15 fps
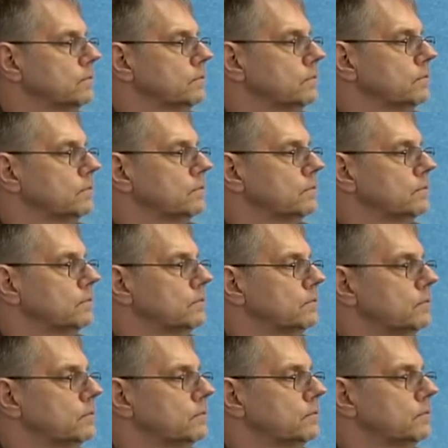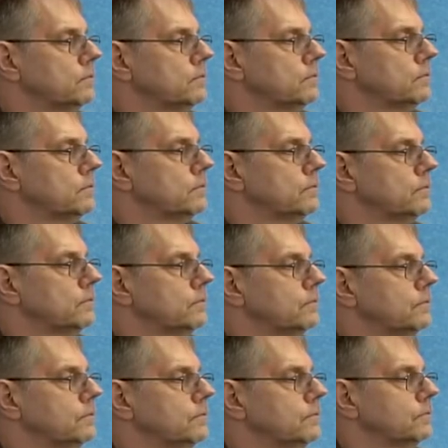
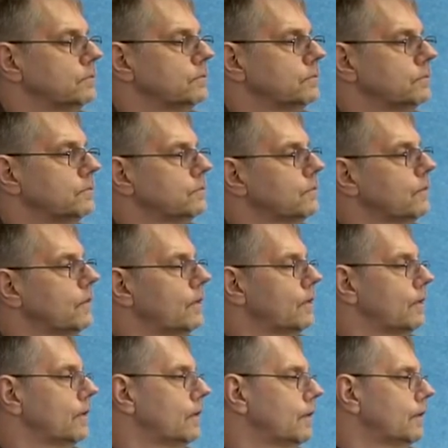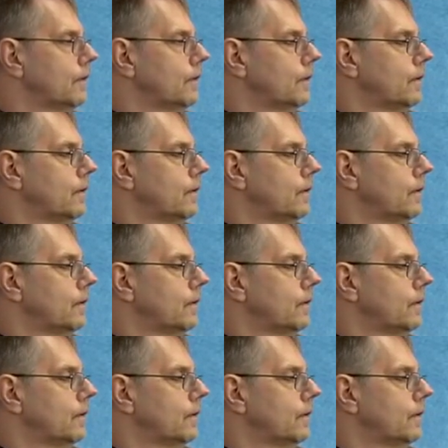[no speech]